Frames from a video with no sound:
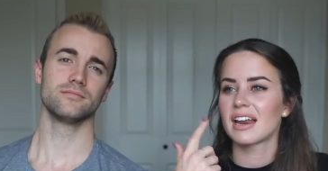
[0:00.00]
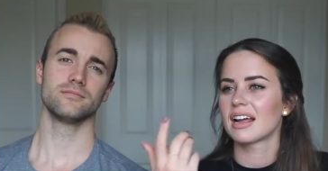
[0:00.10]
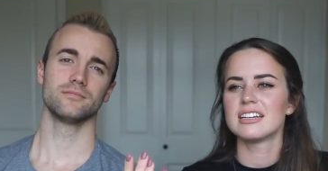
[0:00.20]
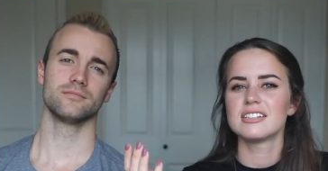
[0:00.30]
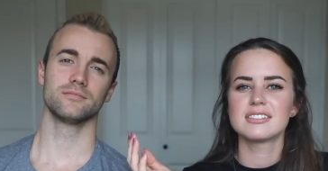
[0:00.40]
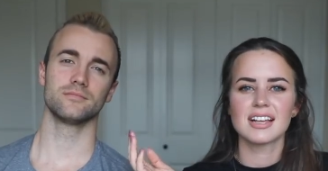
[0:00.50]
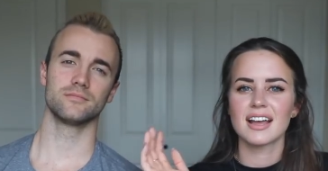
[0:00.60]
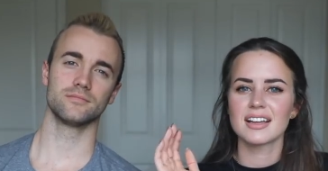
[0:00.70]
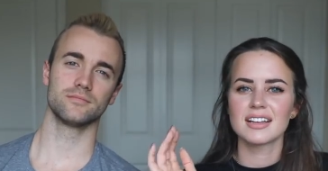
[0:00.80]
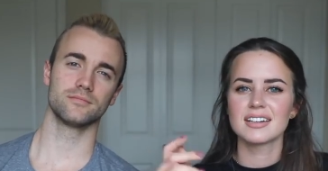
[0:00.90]
Speaker 1: and I
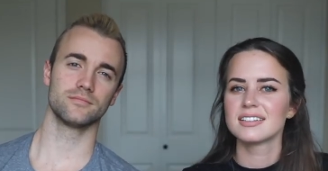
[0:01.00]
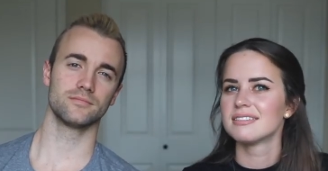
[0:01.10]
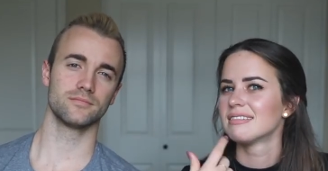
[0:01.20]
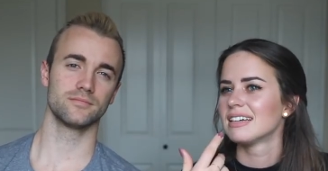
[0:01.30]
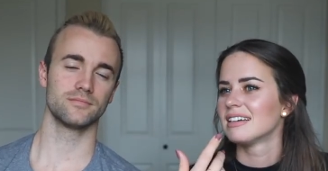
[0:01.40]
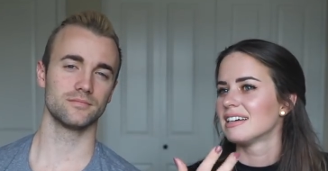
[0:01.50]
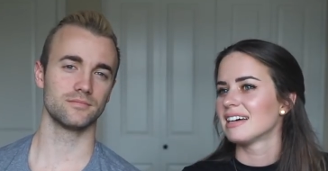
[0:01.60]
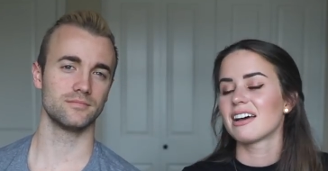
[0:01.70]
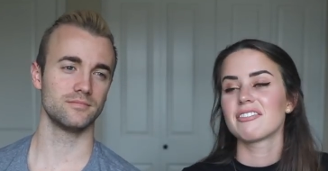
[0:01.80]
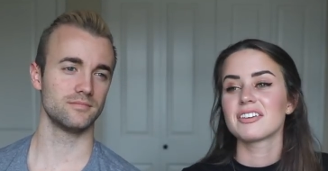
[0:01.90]
said.
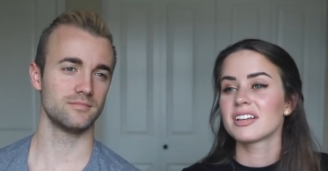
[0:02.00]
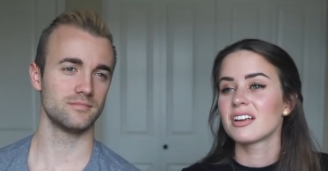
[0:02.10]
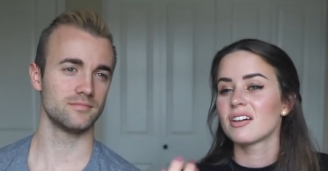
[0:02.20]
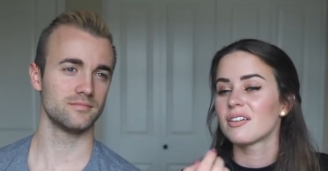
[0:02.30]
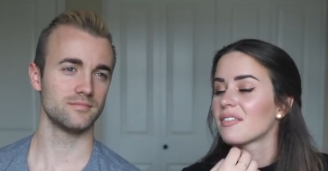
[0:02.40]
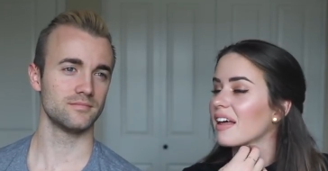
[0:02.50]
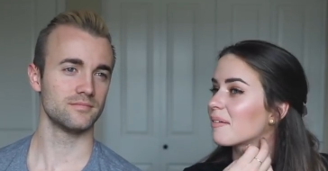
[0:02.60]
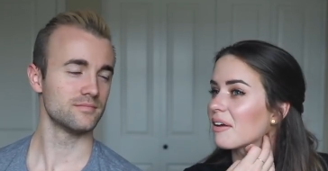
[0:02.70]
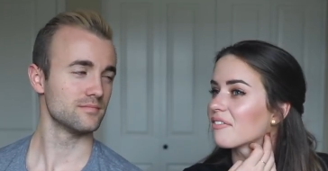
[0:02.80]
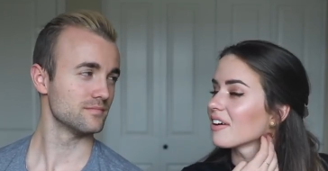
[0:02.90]
I don't really know,
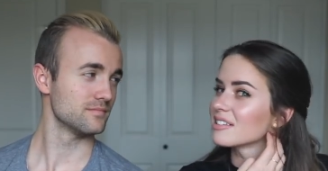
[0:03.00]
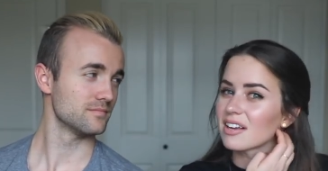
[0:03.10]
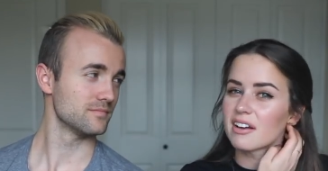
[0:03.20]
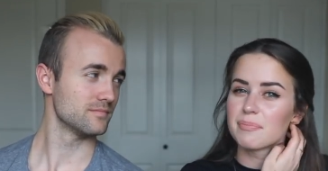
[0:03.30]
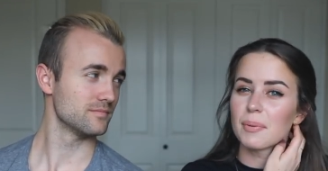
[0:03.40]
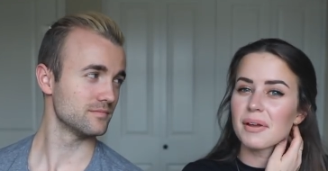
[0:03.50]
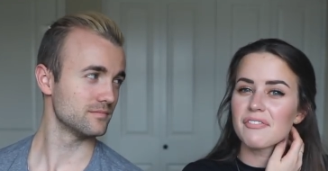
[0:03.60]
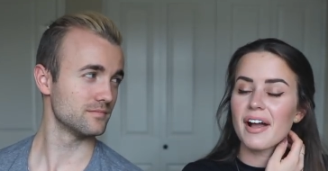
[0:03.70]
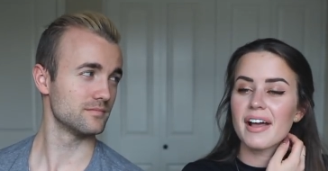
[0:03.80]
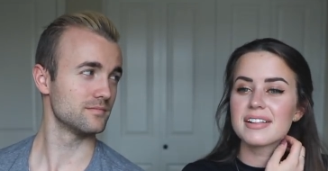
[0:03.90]
like my friends all have
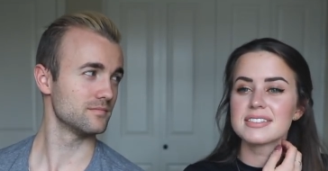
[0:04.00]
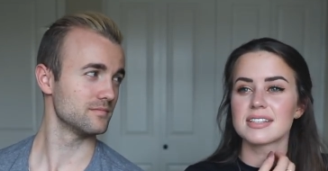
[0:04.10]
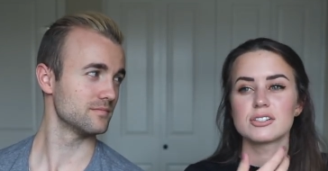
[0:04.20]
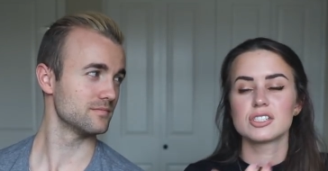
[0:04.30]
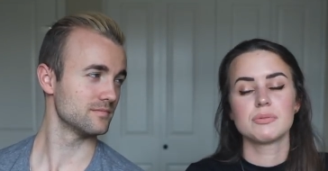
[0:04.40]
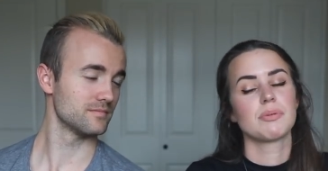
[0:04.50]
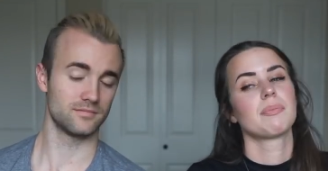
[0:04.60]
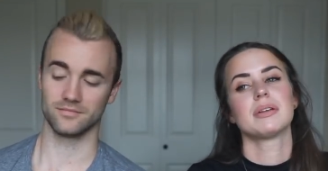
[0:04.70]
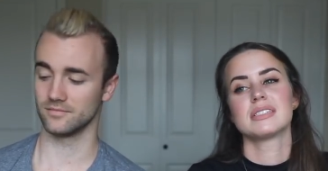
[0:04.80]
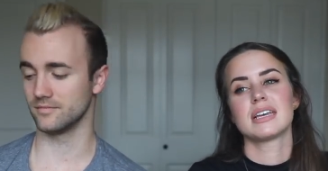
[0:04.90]
boyfriends and they're
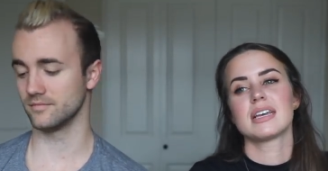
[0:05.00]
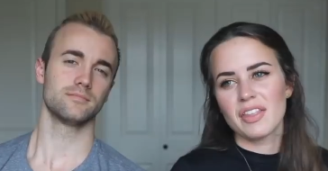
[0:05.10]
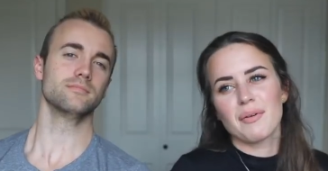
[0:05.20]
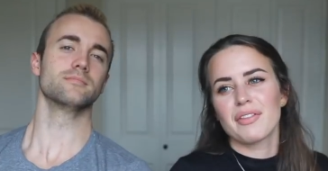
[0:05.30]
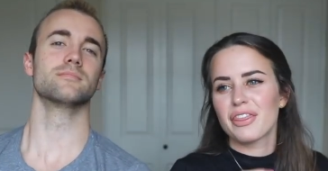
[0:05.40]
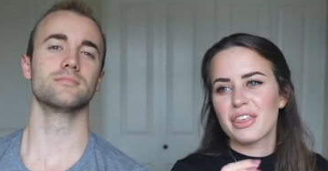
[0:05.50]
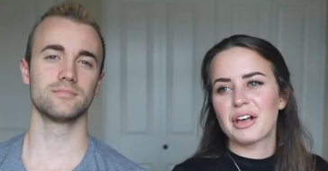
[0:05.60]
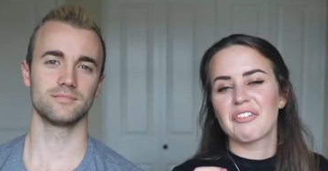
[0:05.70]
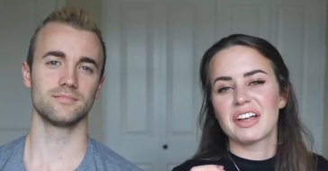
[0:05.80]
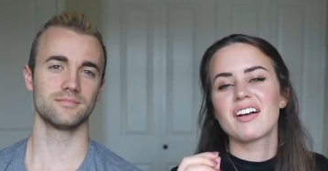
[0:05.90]
super busy. They were in the
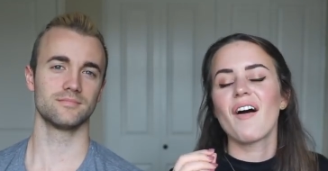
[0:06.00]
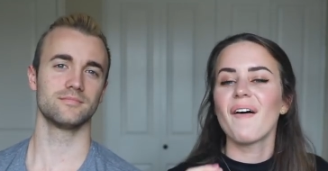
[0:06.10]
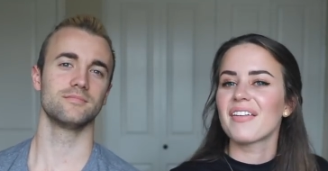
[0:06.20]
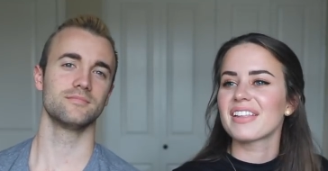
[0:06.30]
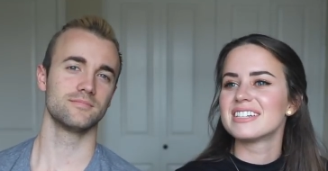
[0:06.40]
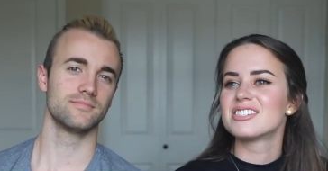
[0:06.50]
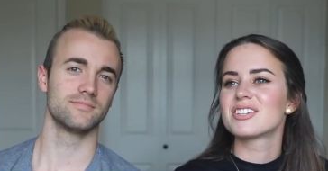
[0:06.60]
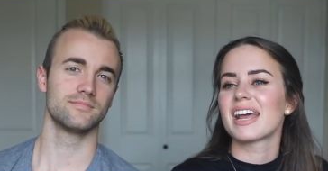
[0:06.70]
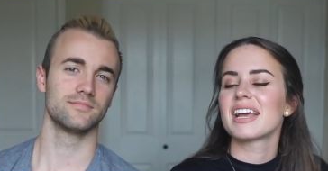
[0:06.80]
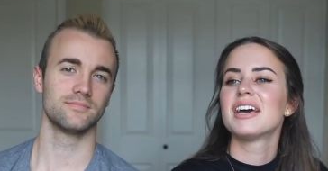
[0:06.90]
thick of like
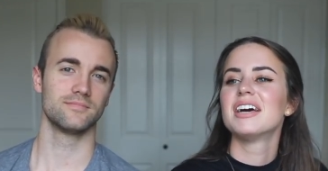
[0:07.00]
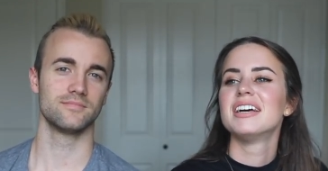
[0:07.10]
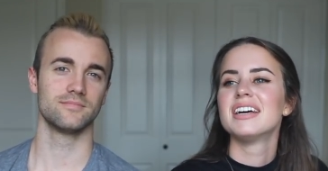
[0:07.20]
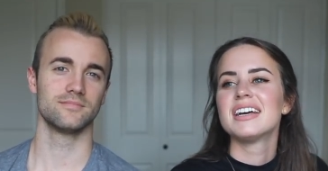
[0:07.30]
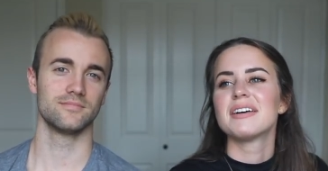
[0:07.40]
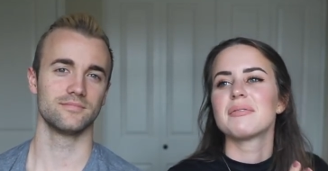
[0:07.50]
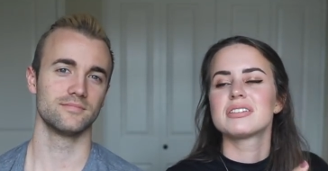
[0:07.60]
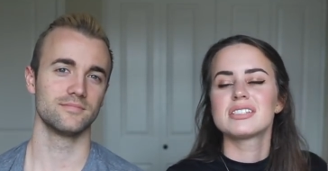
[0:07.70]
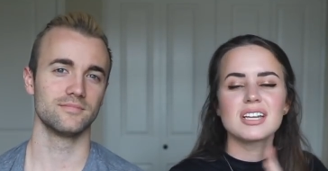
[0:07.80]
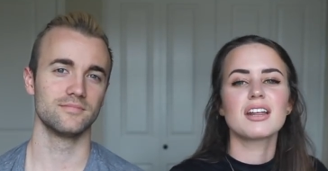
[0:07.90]
college, like
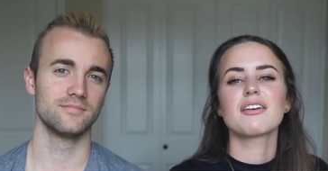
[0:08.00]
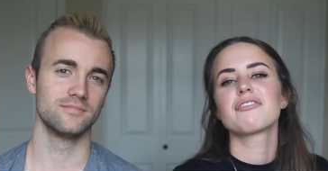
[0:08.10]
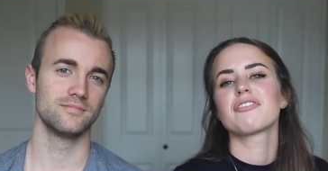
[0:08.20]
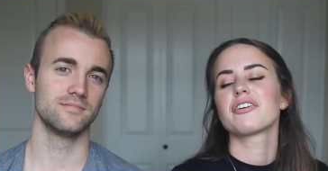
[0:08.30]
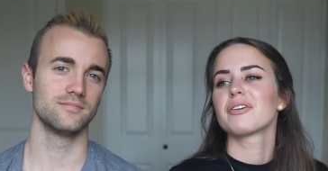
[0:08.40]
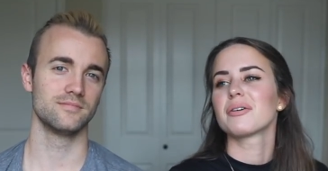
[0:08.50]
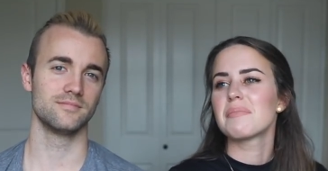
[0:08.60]
studying for